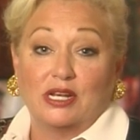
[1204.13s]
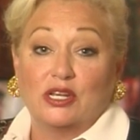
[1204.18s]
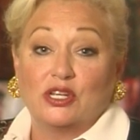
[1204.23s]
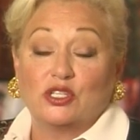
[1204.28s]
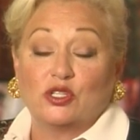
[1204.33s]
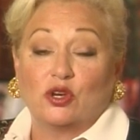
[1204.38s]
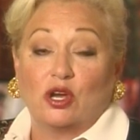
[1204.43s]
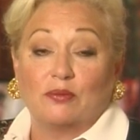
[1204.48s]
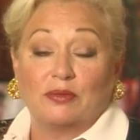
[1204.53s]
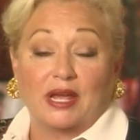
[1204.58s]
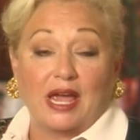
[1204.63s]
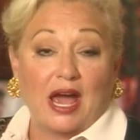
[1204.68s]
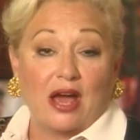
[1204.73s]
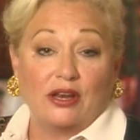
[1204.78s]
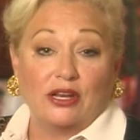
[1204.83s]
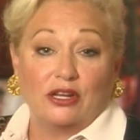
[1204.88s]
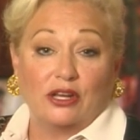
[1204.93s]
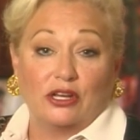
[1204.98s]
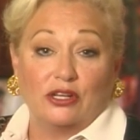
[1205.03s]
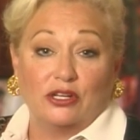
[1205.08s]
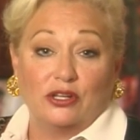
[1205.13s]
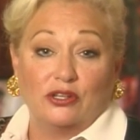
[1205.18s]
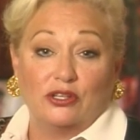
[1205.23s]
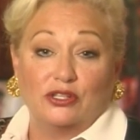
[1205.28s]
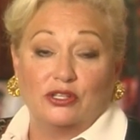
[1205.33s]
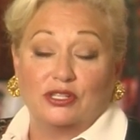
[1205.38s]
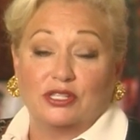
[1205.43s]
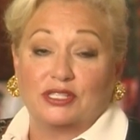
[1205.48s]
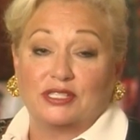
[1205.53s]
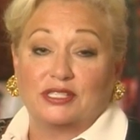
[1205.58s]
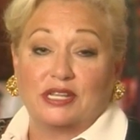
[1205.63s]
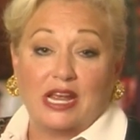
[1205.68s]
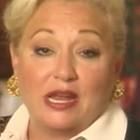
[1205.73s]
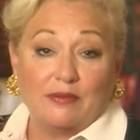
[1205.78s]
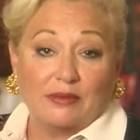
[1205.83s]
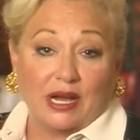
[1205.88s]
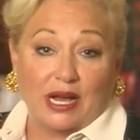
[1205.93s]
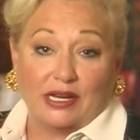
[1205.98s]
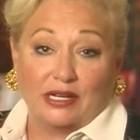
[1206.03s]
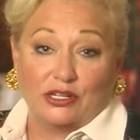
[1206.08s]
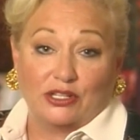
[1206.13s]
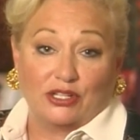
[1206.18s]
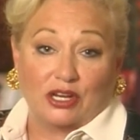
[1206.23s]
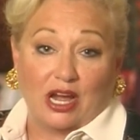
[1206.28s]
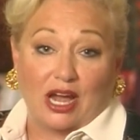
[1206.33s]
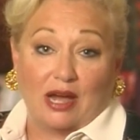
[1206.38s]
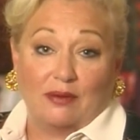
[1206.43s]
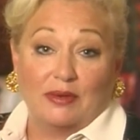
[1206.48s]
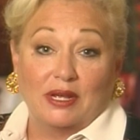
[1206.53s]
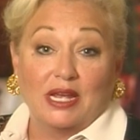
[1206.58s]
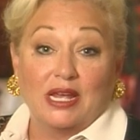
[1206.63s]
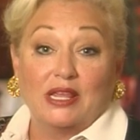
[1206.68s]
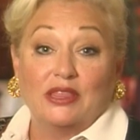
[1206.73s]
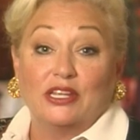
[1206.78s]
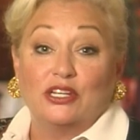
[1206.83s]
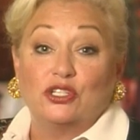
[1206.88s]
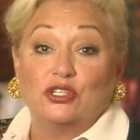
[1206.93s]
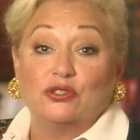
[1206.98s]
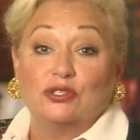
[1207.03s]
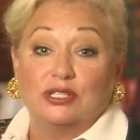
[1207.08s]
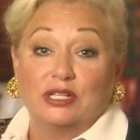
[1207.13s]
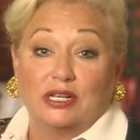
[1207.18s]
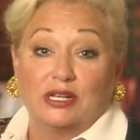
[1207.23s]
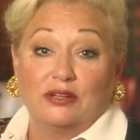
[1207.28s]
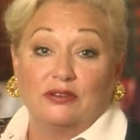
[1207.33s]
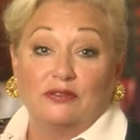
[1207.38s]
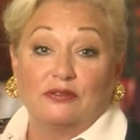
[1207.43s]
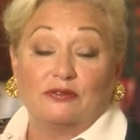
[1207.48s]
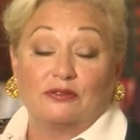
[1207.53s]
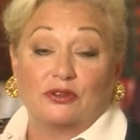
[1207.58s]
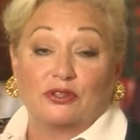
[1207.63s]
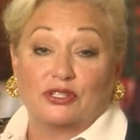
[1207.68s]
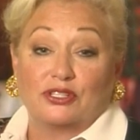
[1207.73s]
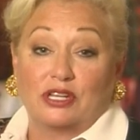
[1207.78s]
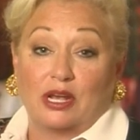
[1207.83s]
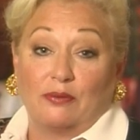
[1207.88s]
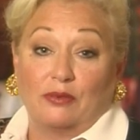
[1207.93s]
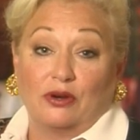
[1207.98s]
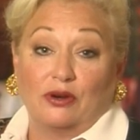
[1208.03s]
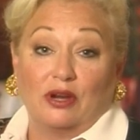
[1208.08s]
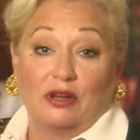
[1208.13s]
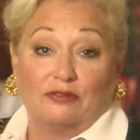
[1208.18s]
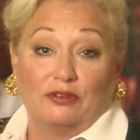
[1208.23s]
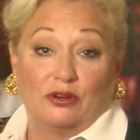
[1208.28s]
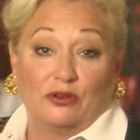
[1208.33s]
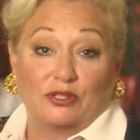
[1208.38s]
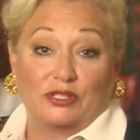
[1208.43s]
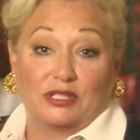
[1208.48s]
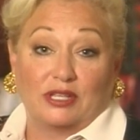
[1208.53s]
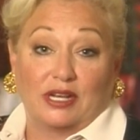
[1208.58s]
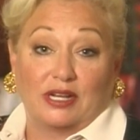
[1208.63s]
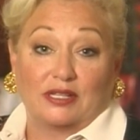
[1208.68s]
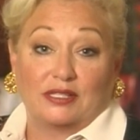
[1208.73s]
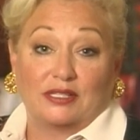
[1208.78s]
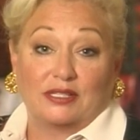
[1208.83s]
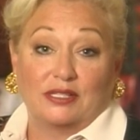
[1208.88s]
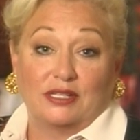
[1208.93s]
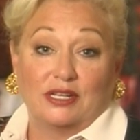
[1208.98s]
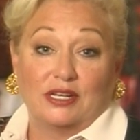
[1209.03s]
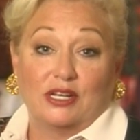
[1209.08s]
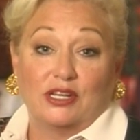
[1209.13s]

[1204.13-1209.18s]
So I'm counting on you to do the same kind of job that you did for summer of 06.